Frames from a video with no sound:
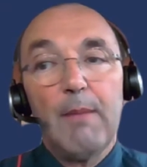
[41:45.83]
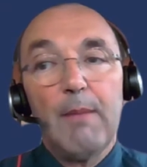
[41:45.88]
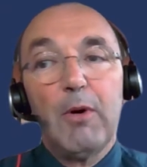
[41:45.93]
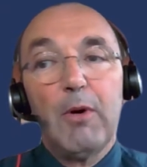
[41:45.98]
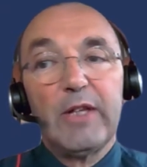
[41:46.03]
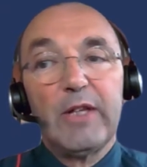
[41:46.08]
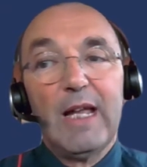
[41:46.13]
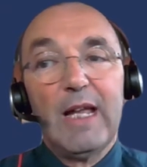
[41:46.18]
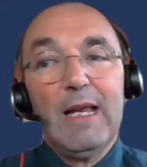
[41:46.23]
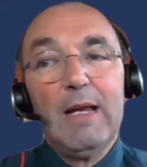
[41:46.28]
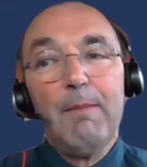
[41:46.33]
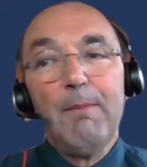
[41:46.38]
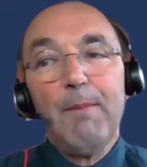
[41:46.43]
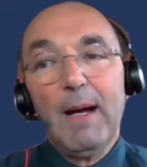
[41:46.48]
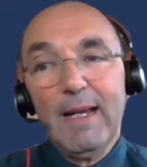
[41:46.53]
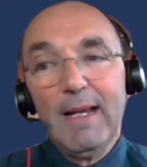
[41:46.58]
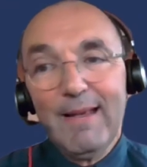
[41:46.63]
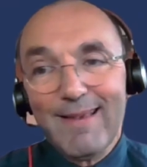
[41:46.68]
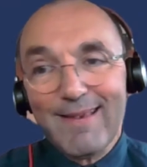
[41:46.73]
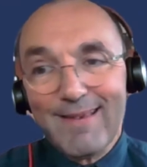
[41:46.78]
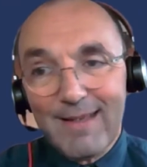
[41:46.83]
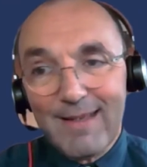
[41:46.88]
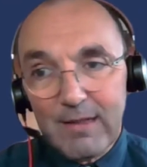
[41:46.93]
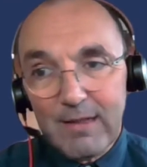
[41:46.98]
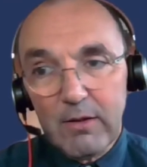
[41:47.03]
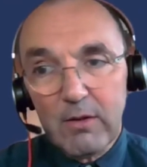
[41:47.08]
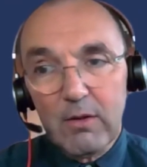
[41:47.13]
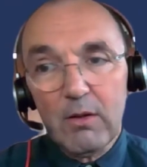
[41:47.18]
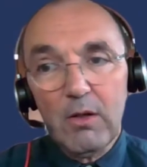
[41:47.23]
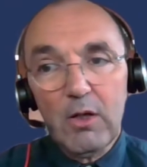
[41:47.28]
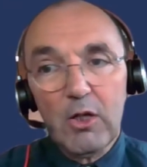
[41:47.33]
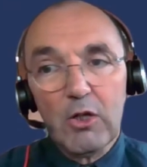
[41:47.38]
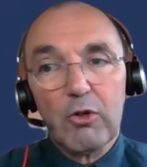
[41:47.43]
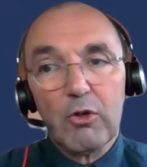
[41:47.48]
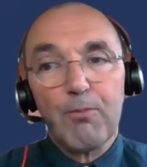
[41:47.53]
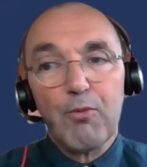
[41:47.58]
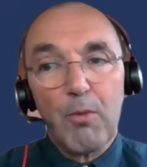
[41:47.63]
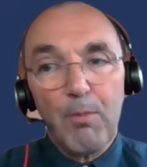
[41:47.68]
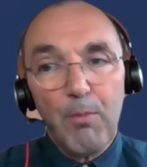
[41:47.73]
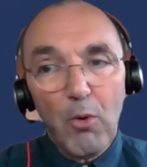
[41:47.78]
but in my center,
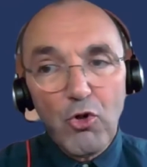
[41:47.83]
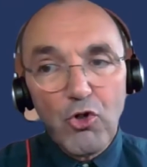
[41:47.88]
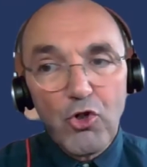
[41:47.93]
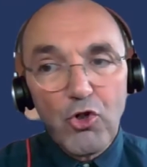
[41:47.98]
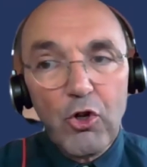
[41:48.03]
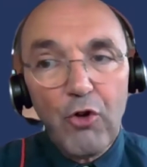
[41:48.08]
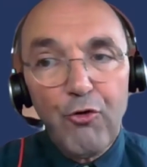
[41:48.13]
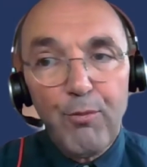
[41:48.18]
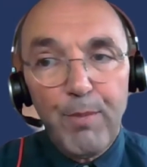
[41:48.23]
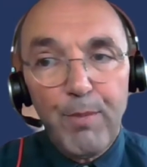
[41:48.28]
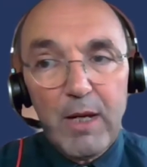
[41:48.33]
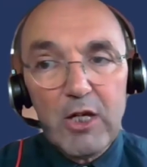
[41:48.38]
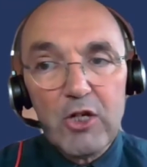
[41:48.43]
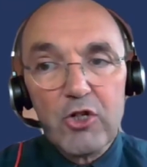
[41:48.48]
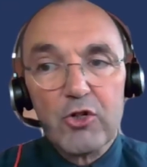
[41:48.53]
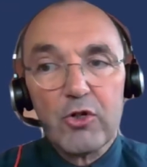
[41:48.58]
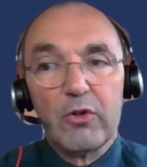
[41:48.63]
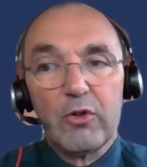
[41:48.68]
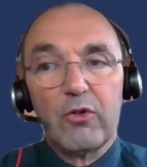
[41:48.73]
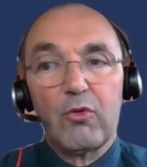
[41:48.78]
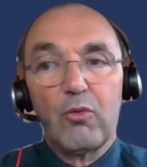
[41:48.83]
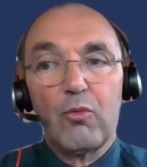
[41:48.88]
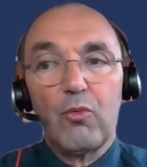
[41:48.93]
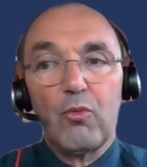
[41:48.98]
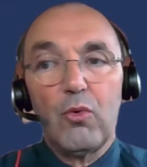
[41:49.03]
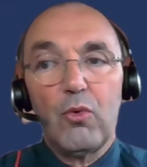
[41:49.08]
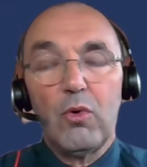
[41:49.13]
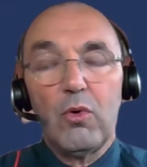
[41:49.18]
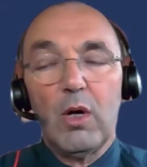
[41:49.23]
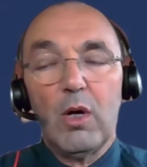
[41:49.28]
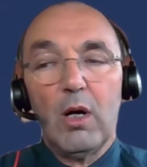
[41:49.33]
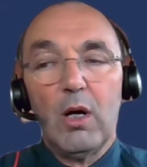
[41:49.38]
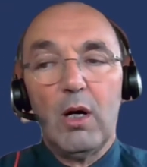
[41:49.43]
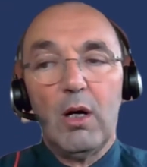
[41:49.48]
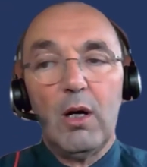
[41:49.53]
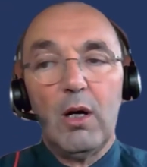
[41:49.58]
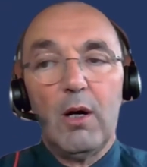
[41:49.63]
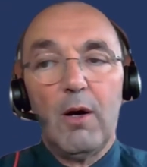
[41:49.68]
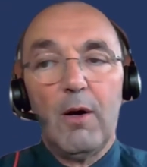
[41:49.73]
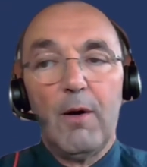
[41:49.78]
the proportion of patients who
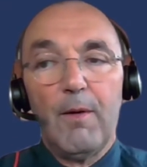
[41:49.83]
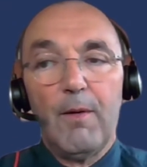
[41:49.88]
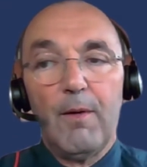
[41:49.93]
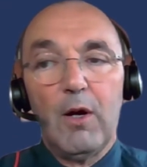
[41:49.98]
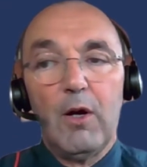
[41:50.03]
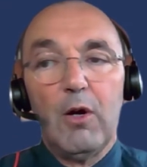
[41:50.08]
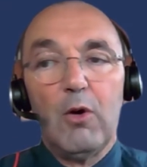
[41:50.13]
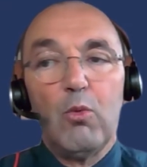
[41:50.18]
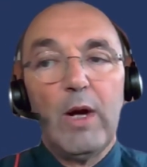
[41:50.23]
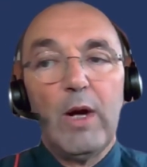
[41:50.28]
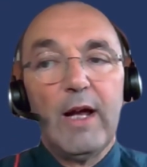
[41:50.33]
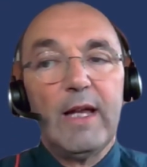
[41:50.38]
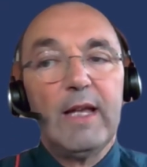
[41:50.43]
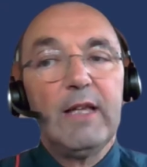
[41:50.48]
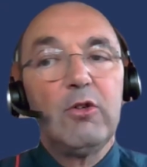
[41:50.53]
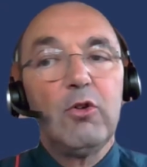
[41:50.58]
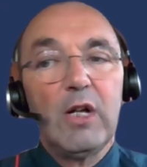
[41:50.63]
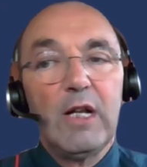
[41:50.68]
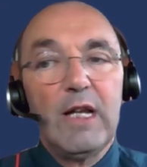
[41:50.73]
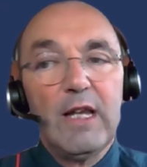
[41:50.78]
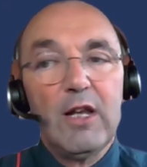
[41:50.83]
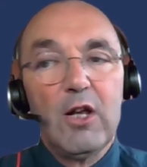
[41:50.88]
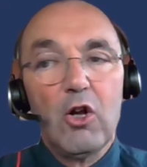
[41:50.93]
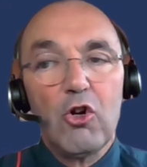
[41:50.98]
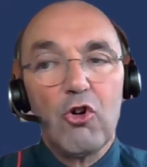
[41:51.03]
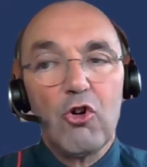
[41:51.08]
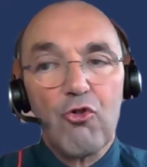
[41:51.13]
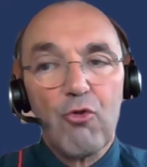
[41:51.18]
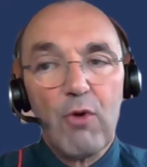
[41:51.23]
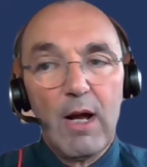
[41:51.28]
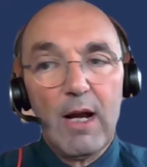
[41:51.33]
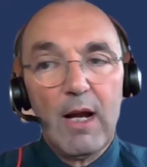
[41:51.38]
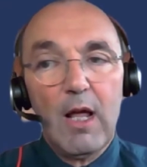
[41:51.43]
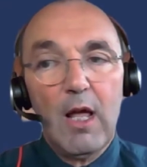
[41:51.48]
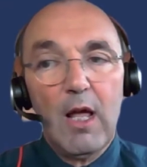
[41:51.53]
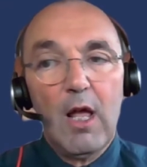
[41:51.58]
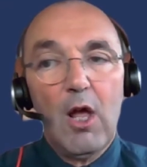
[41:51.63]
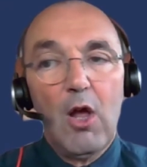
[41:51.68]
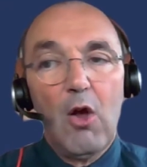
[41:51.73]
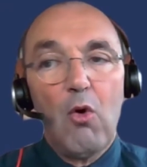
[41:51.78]
uh, were into clinical trial
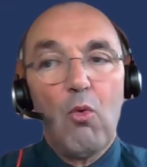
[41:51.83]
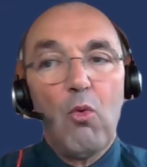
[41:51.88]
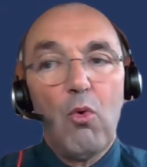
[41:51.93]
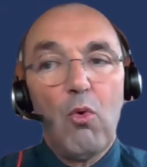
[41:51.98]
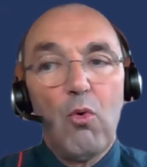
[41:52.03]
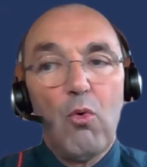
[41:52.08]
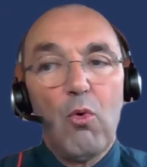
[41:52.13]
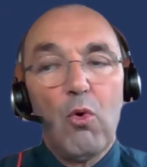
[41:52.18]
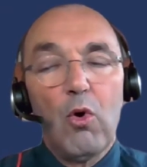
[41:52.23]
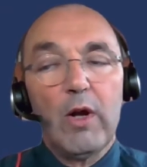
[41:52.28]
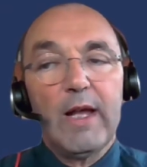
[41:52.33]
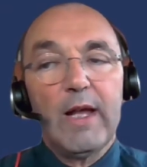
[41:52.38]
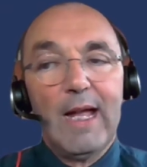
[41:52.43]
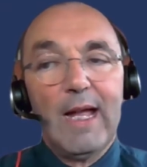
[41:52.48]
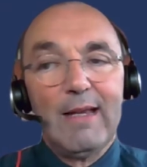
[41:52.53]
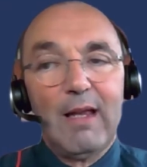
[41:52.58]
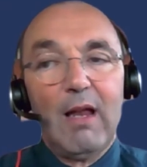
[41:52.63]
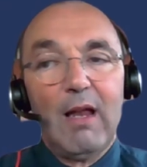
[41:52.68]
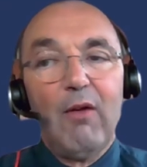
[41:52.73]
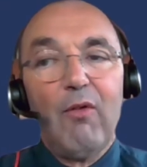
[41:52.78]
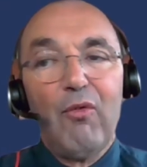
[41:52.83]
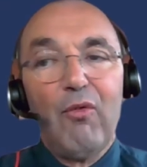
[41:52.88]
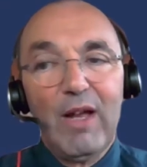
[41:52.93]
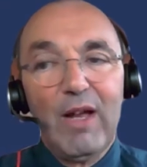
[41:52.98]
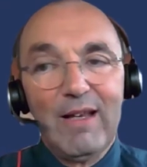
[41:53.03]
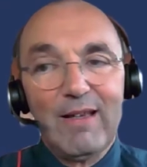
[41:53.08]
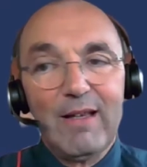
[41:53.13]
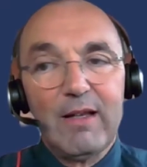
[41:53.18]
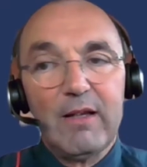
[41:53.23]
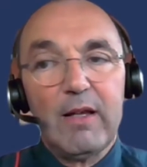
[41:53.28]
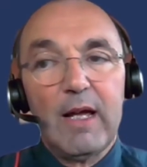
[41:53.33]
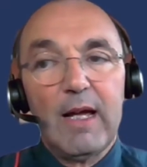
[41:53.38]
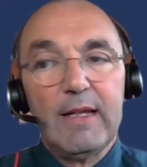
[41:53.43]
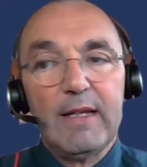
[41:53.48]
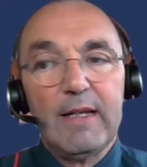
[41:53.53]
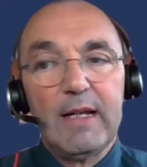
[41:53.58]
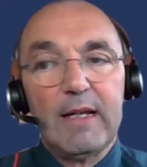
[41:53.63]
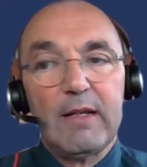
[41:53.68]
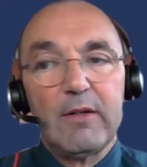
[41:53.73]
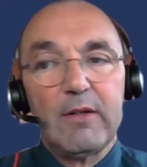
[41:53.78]
who get infected
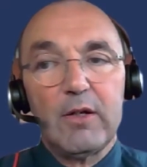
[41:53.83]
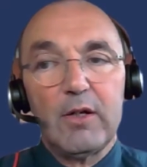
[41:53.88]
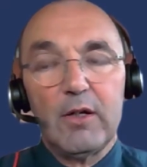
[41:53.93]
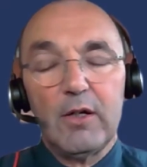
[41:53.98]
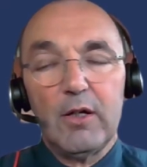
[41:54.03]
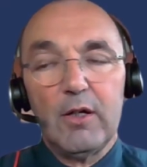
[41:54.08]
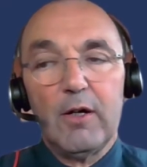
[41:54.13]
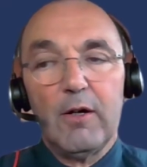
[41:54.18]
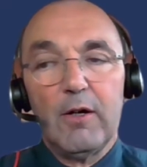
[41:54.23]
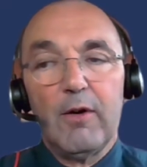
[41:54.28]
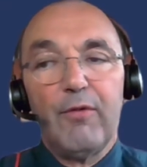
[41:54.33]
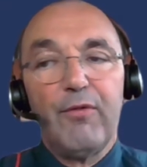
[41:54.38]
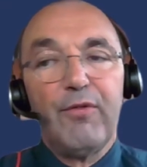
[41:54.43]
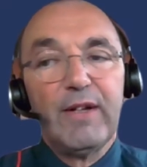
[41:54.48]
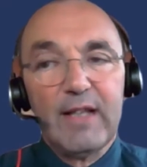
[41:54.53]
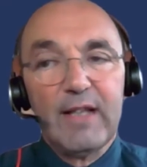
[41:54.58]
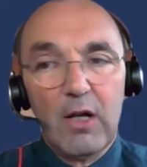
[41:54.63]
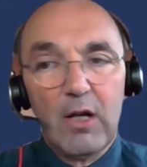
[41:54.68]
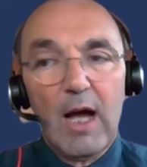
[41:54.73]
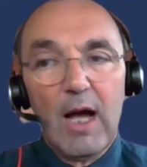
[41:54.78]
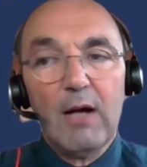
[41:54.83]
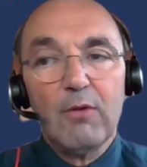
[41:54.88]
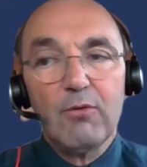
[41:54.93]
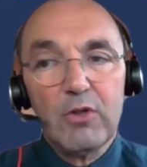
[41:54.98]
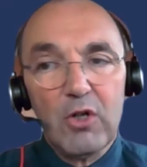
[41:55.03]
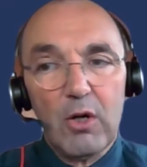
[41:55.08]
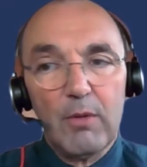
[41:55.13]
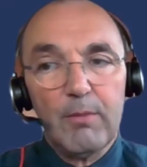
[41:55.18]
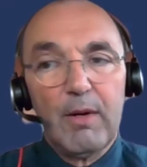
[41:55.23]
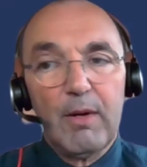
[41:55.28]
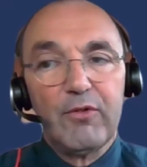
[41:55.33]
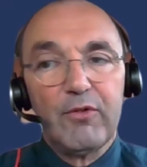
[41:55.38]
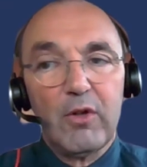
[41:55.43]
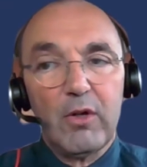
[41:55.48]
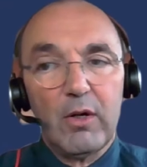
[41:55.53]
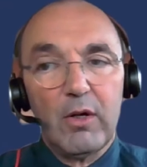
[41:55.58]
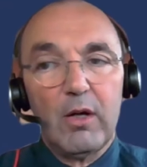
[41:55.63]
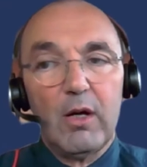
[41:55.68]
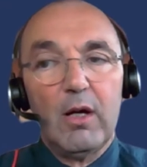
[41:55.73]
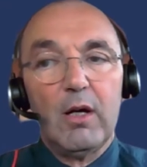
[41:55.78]
and had a, uh, fatal outcome
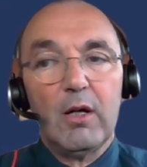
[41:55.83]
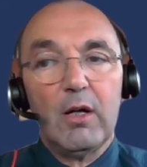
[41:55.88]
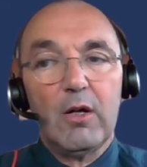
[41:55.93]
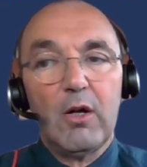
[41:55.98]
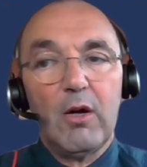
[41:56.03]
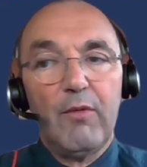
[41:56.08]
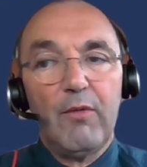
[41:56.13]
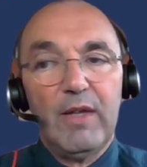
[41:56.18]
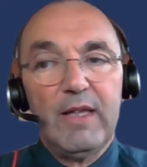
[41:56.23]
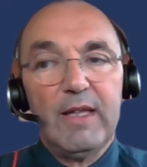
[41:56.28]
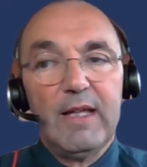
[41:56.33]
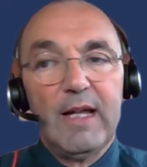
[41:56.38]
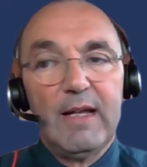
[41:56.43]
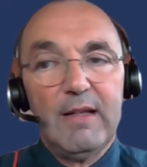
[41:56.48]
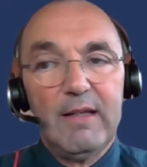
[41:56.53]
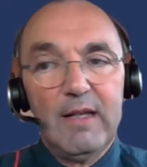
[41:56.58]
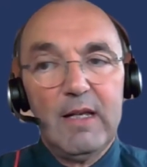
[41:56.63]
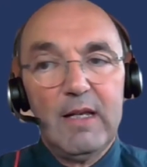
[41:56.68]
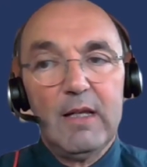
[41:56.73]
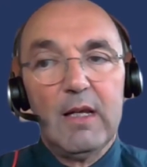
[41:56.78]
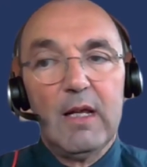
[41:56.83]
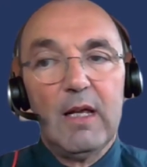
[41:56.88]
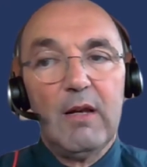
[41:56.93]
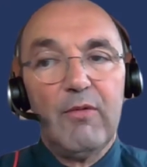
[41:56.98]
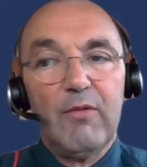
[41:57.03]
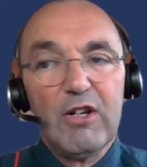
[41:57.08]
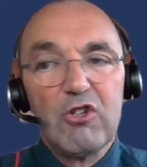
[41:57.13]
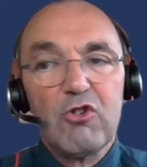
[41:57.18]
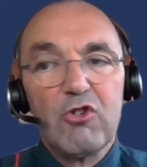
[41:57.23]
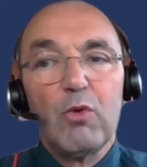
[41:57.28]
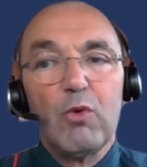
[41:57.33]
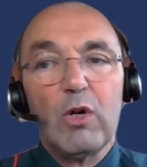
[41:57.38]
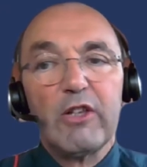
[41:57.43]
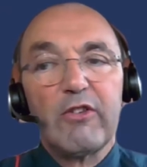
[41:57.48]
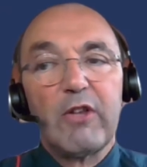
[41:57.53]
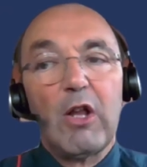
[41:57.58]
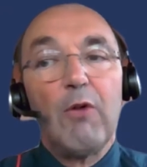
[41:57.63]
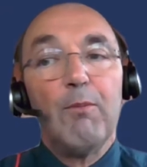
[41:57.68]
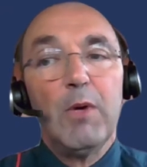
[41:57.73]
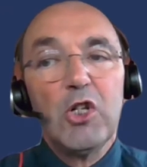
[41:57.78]
after COVID-19 infection
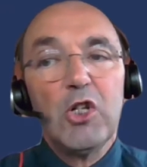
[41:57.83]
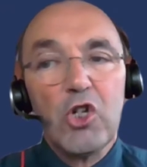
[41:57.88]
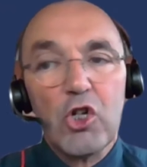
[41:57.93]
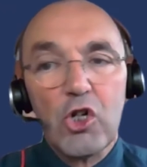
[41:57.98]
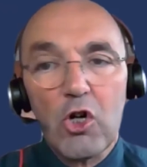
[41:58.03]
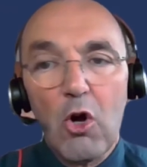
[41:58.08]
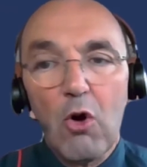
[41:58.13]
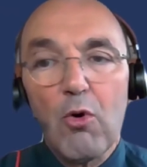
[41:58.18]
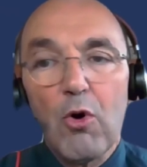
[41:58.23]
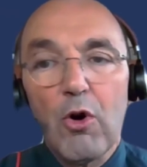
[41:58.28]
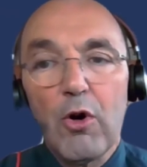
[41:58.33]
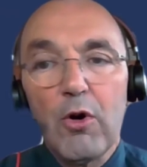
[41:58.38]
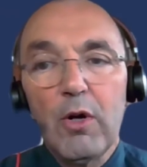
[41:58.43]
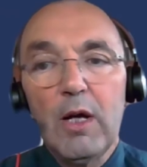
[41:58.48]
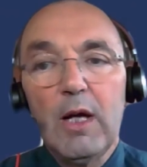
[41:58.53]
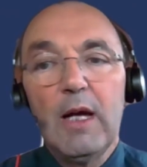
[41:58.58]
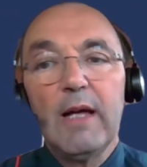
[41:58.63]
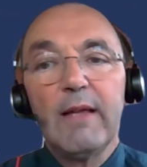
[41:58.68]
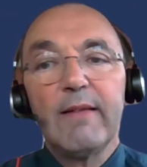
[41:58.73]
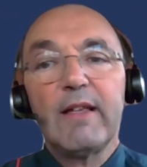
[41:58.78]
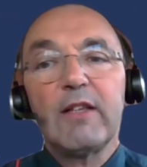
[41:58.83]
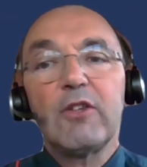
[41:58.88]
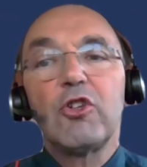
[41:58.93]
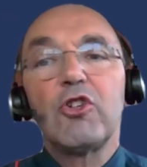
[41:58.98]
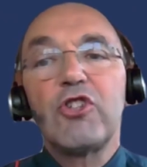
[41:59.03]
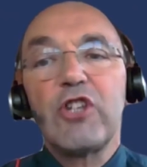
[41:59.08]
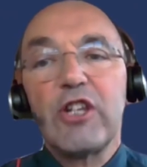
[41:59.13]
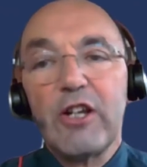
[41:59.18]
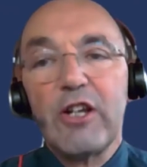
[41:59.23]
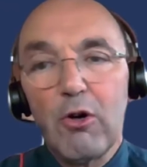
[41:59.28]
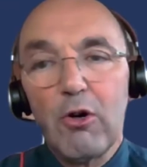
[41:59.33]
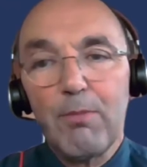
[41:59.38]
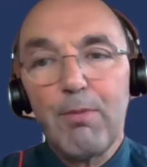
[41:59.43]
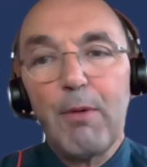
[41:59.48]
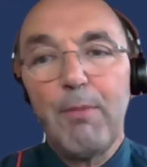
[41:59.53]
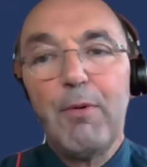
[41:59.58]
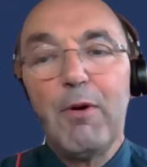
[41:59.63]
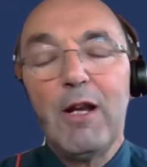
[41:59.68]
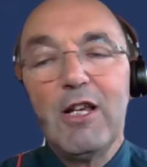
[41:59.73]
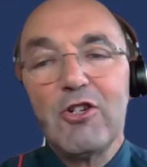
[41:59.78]
was much lower than the general
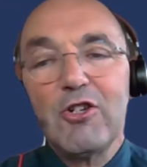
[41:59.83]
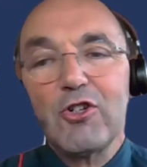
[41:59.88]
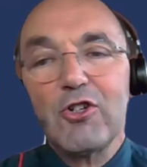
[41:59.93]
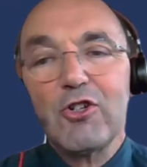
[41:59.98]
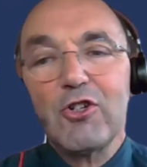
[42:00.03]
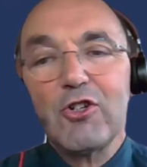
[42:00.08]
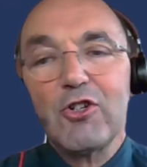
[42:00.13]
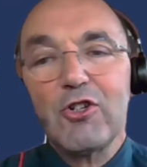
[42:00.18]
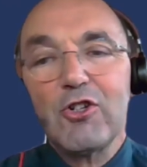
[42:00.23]
population